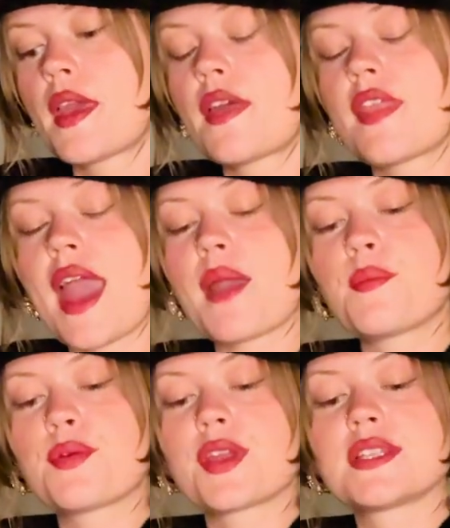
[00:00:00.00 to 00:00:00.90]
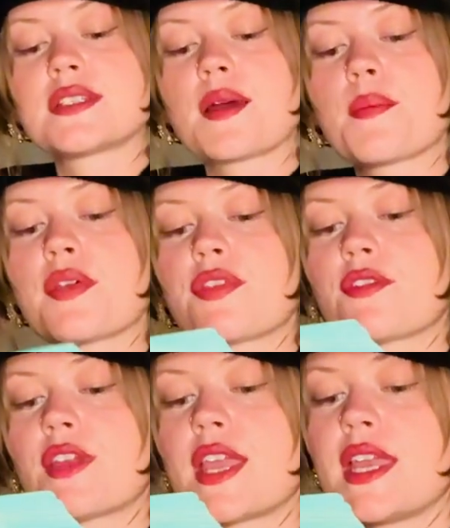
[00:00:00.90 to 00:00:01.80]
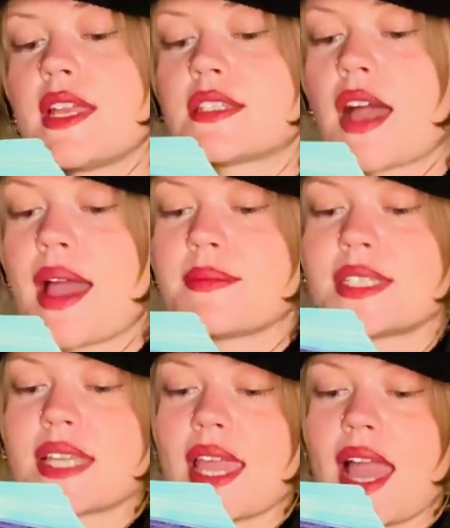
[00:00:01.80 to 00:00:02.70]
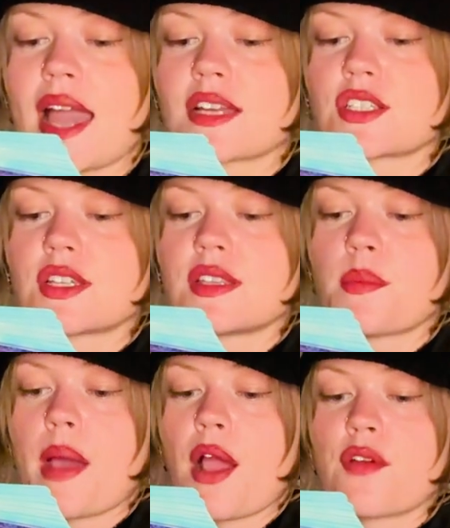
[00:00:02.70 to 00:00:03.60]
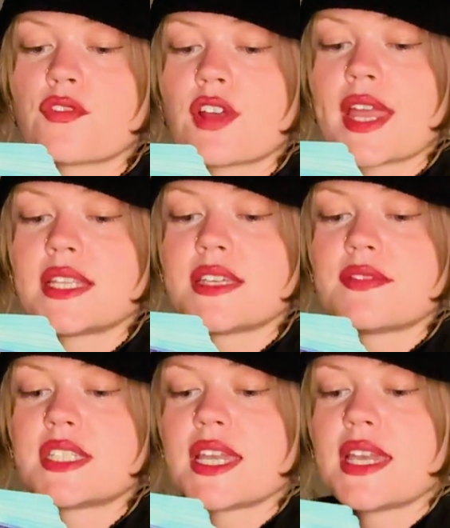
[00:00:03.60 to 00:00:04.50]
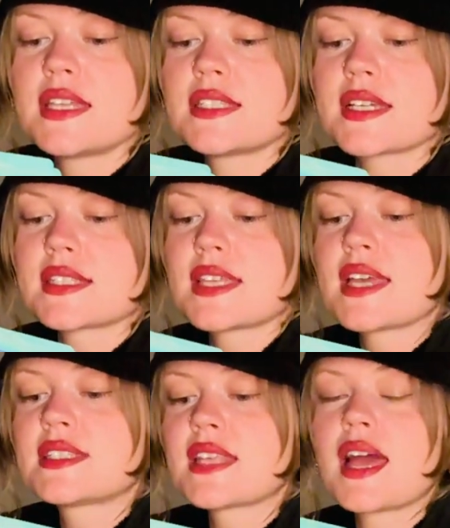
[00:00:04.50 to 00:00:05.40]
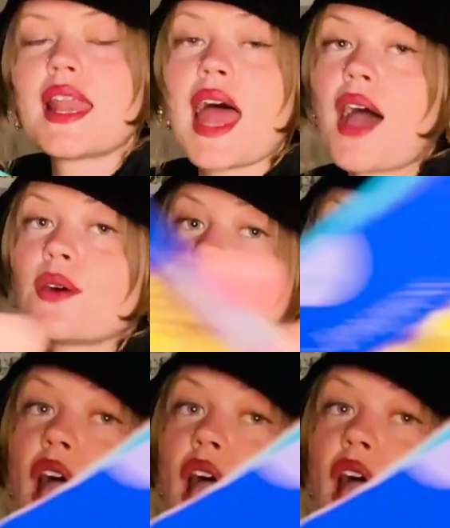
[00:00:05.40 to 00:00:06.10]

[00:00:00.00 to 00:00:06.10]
The Empress, number 3, time to take action, the power of creativity, success that allows